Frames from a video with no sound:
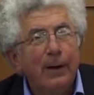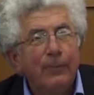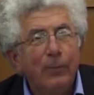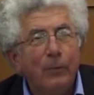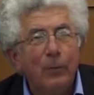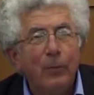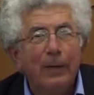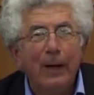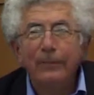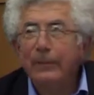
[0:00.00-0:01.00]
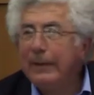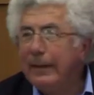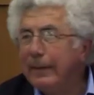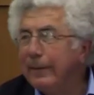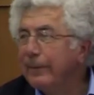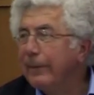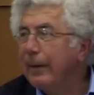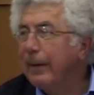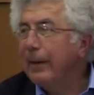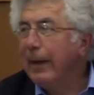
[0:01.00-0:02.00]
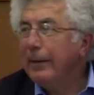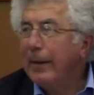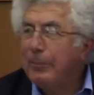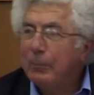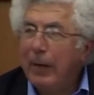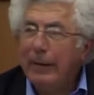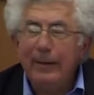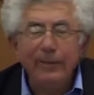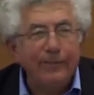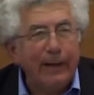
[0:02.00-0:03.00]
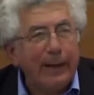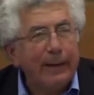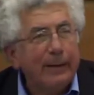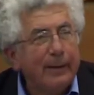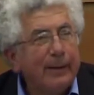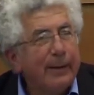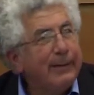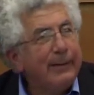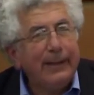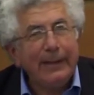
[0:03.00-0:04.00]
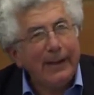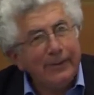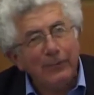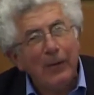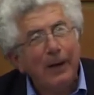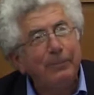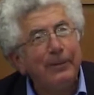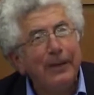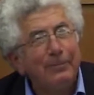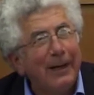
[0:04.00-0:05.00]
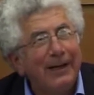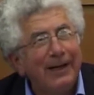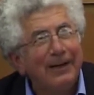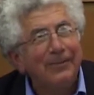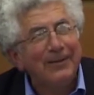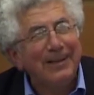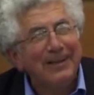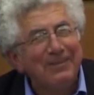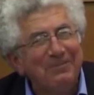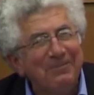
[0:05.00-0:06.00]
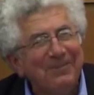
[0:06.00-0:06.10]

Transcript: for 2,000 years, and they prayed in vain. Did it have to happen in my lifetime?